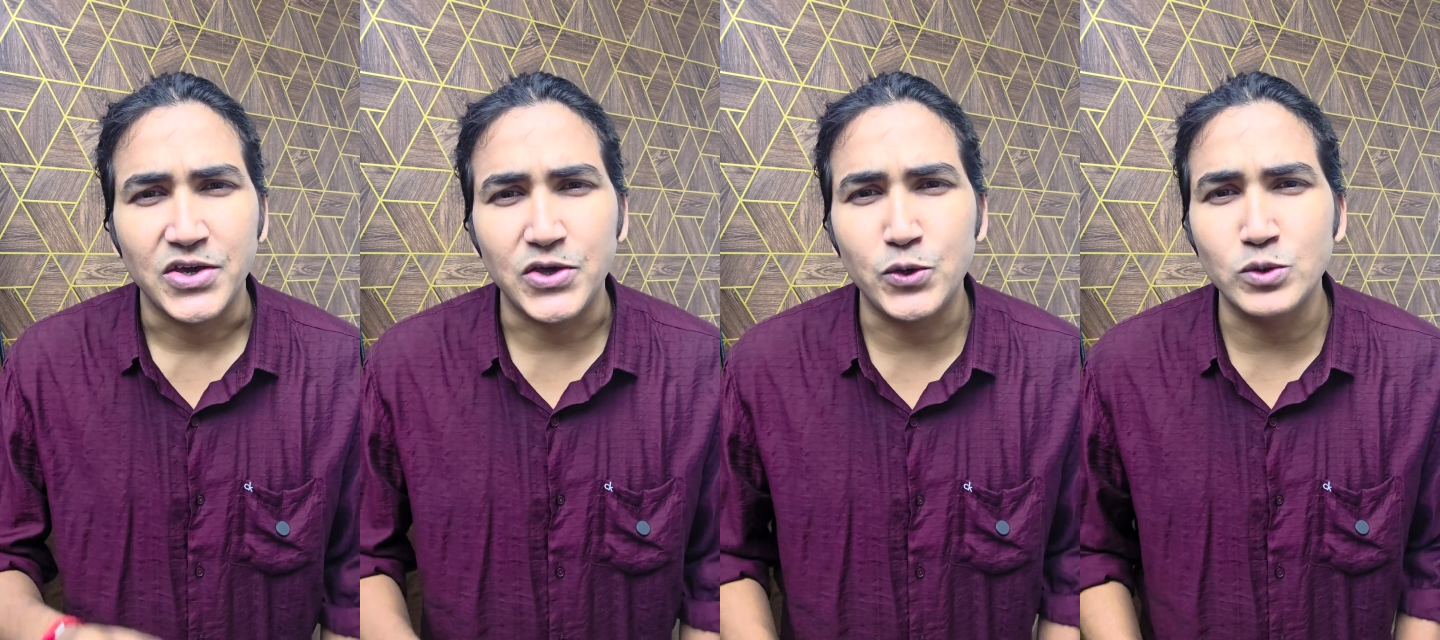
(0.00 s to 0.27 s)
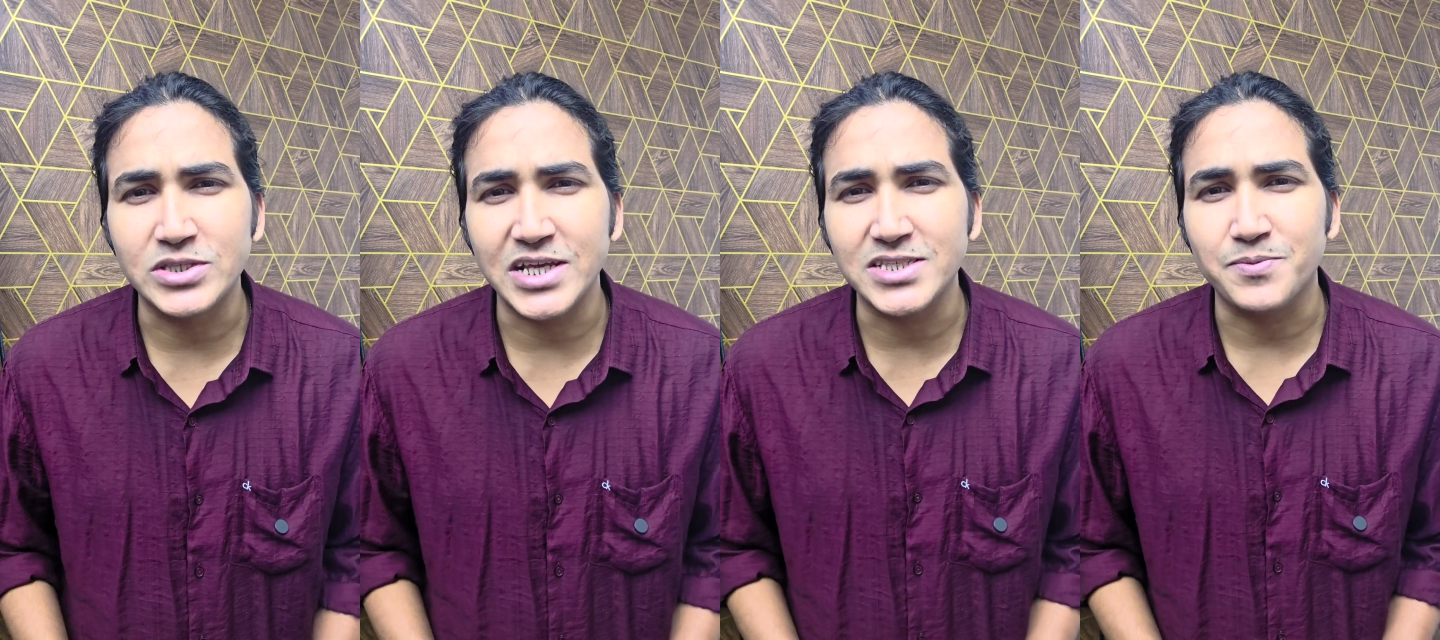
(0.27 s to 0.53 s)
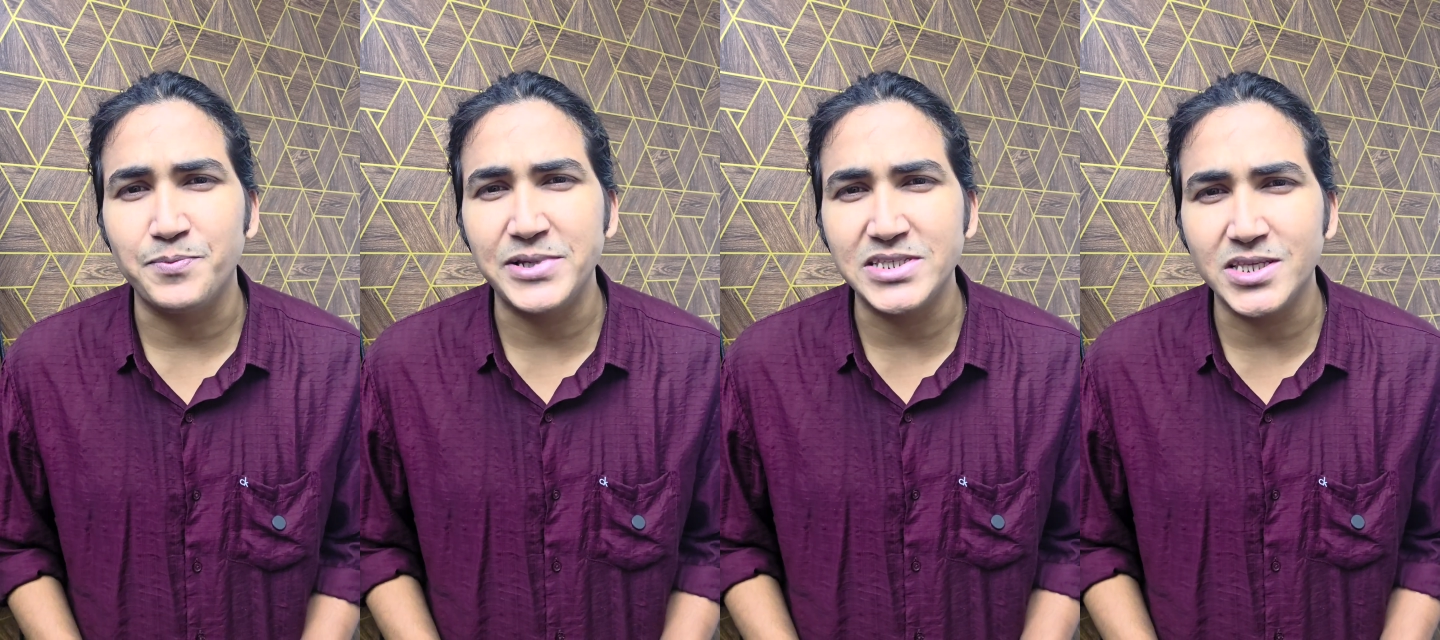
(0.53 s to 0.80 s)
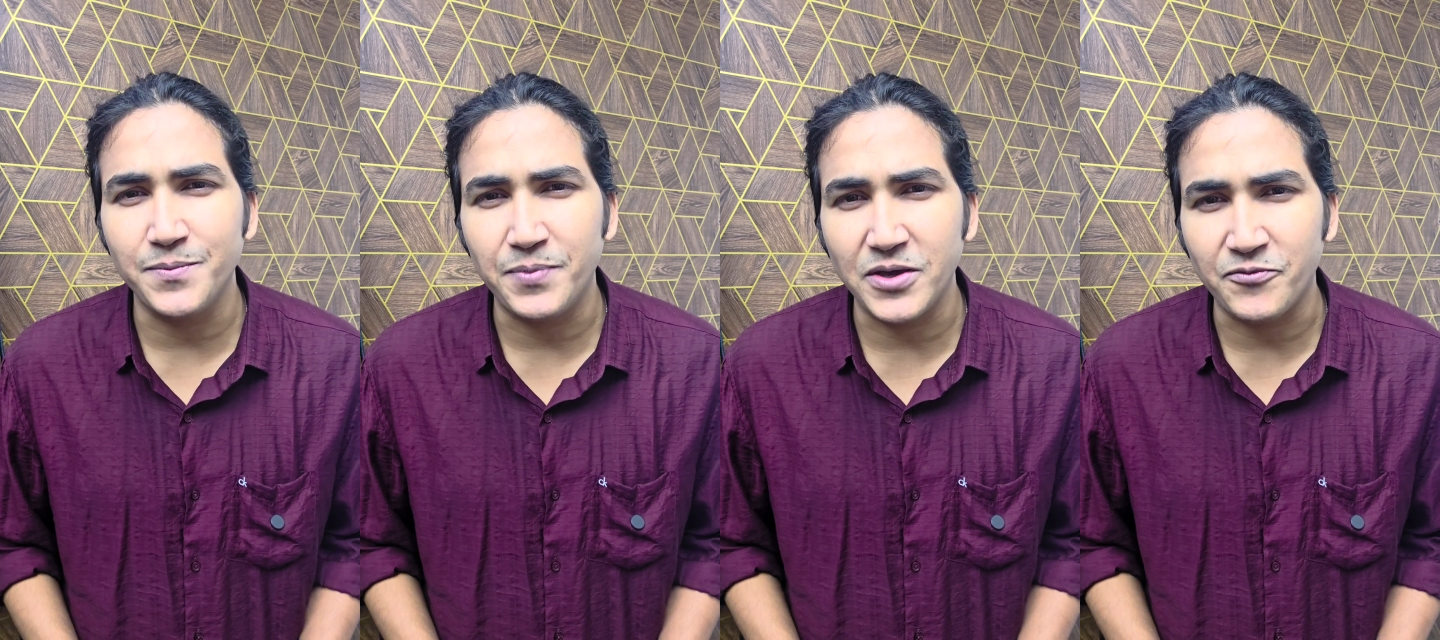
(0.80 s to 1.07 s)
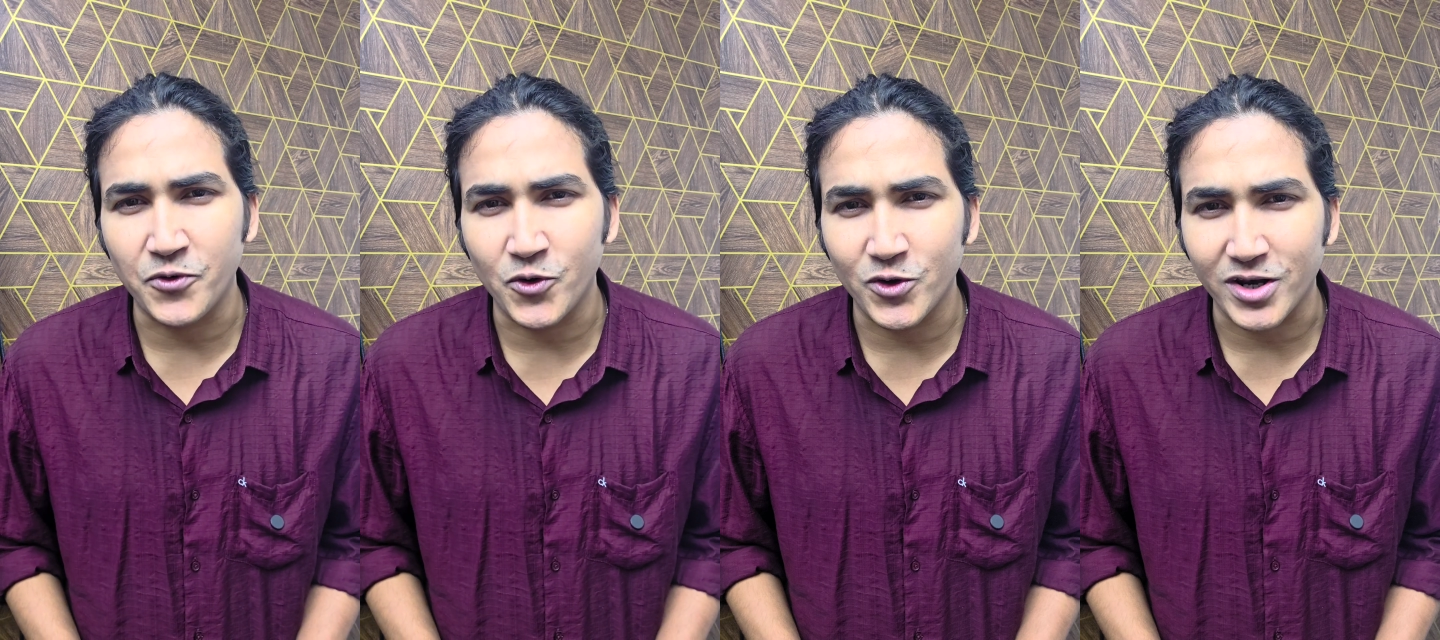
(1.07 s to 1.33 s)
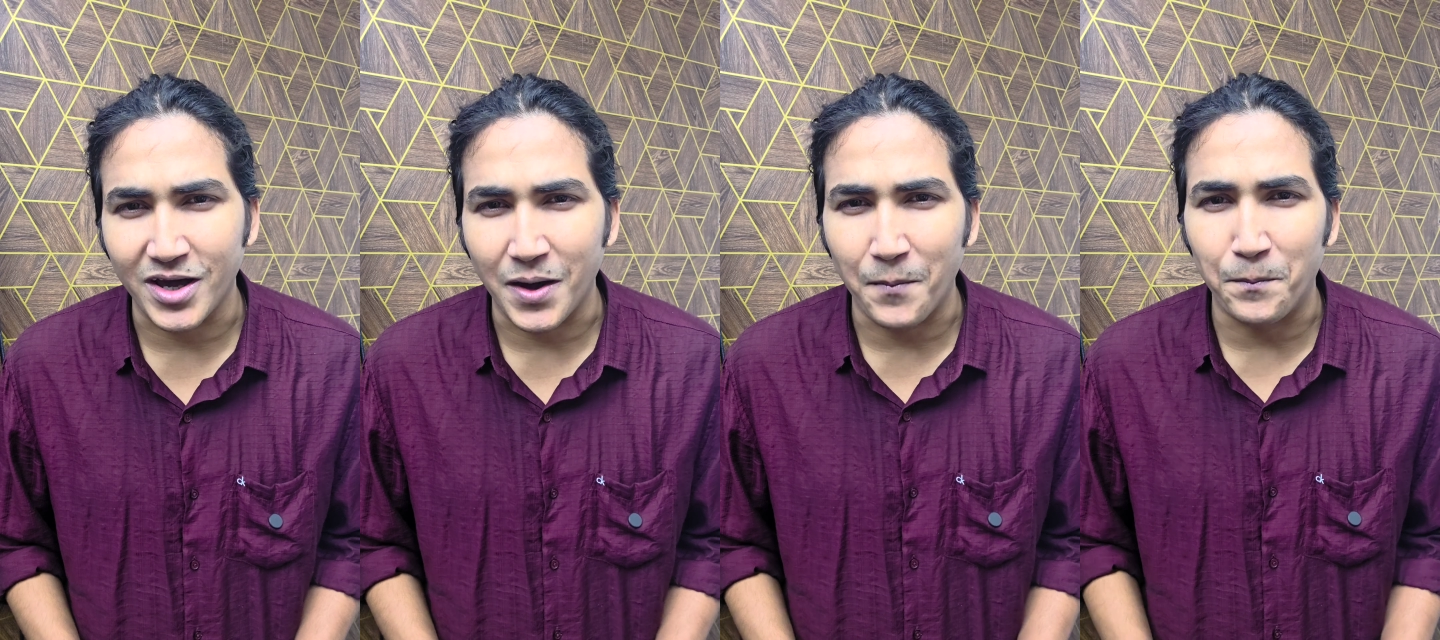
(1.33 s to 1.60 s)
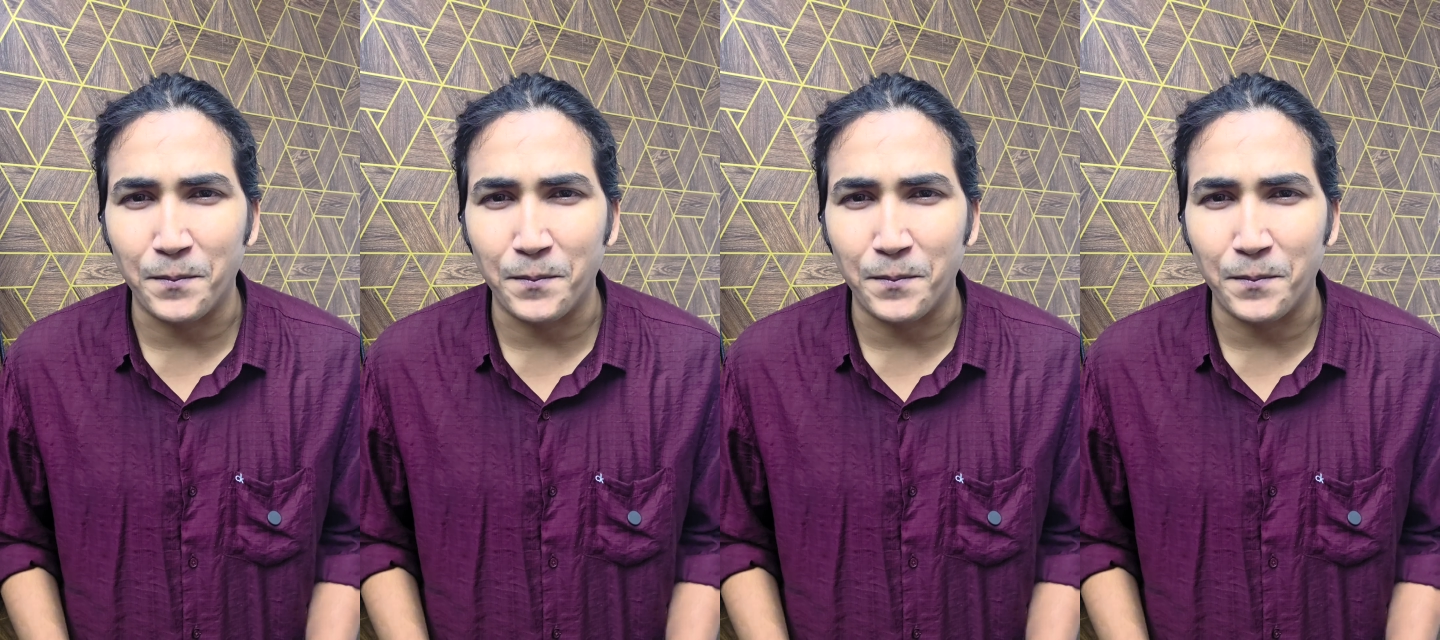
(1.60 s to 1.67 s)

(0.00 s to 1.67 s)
uses BGP for